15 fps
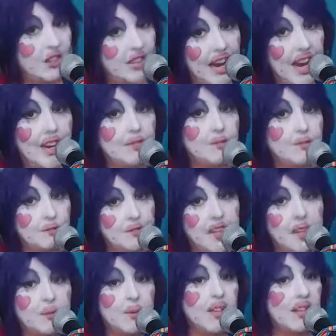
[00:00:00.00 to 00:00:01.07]
Gave a
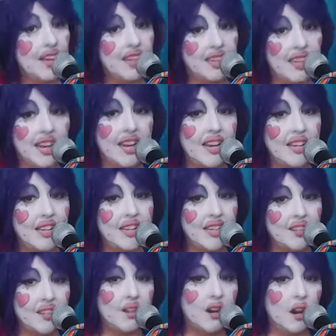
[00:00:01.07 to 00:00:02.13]
feather but ill at
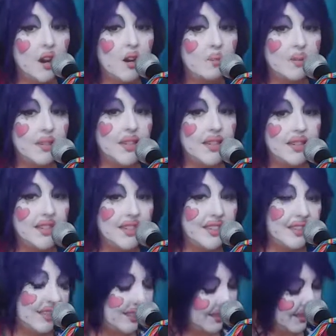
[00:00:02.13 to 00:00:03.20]
ease the harpy.
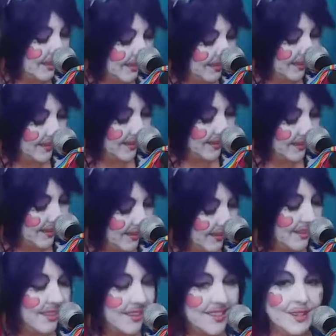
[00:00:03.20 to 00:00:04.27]

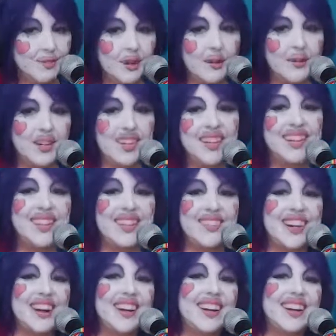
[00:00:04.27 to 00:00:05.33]
Let's see, where are we? Here
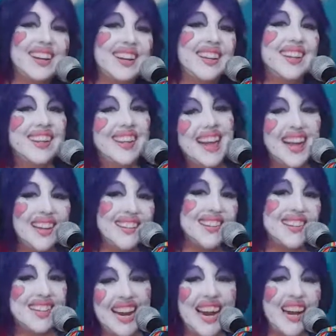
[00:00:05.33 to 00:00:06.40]
we go.
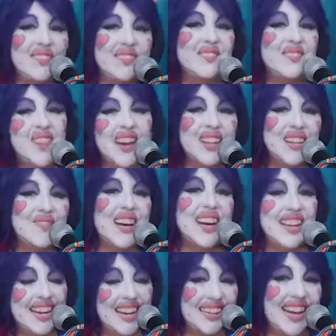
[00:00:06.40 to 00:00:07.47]
She gave a feather
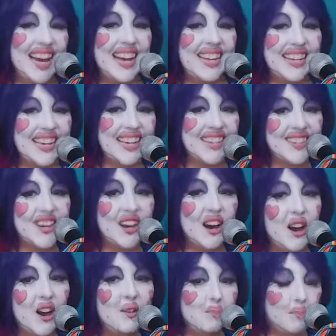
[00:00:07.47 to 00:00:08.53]
but ill at ease the
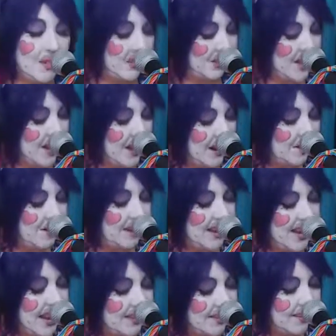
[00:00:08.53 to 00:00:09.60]
harpy, shared her
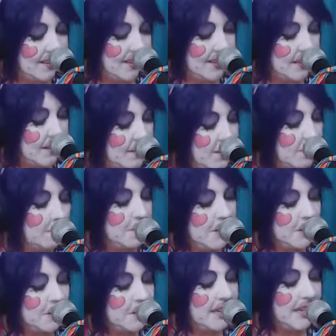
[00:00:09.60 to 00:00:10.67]
analyses of
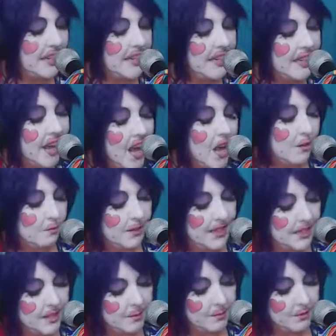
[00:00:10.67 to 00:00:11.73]
beauty,
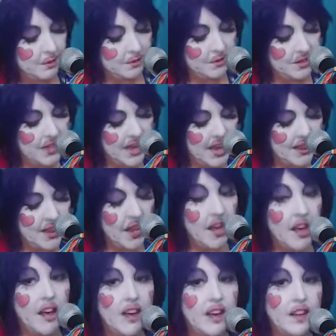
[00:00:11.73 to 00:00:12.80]
freedom, truth, and
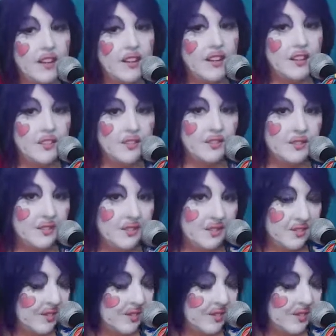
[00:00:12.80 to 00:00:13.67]
love.